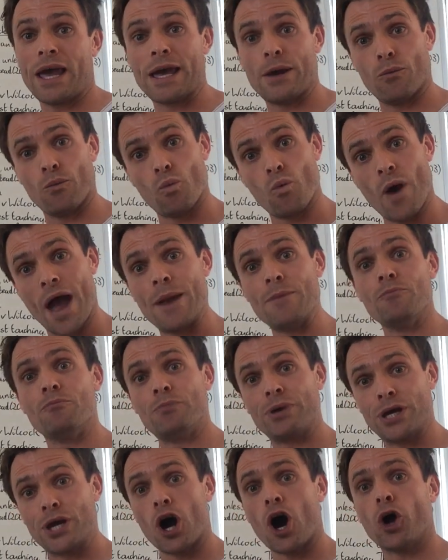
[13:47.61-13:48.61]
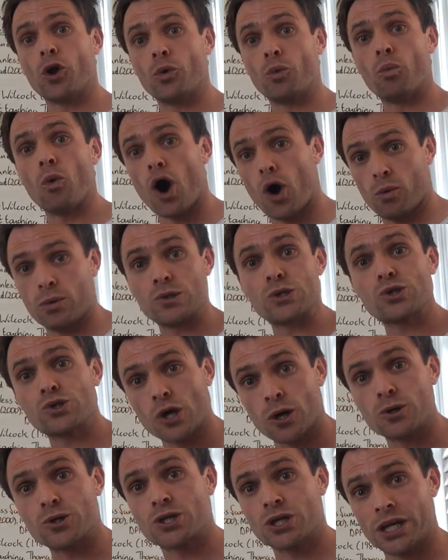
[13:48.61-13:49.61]
It went beyond what was
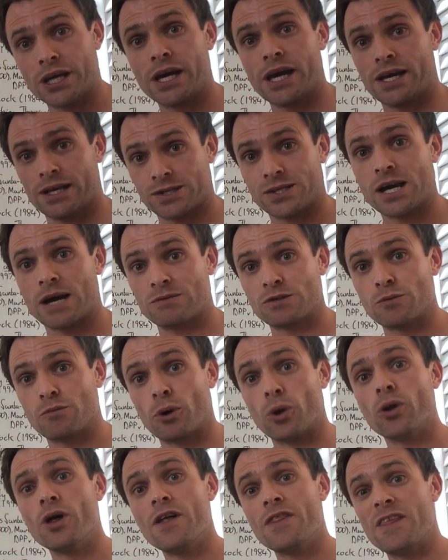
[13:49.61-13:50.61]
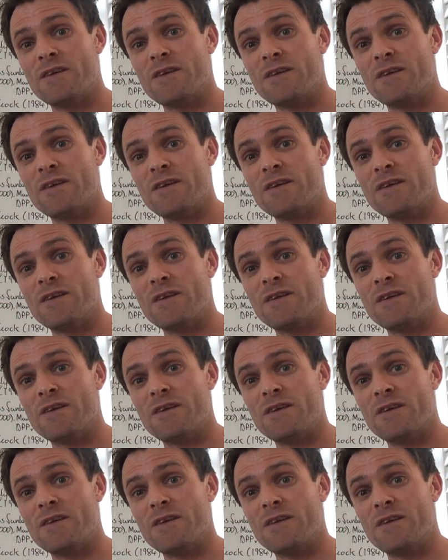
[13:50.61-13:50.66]
socially acceptable.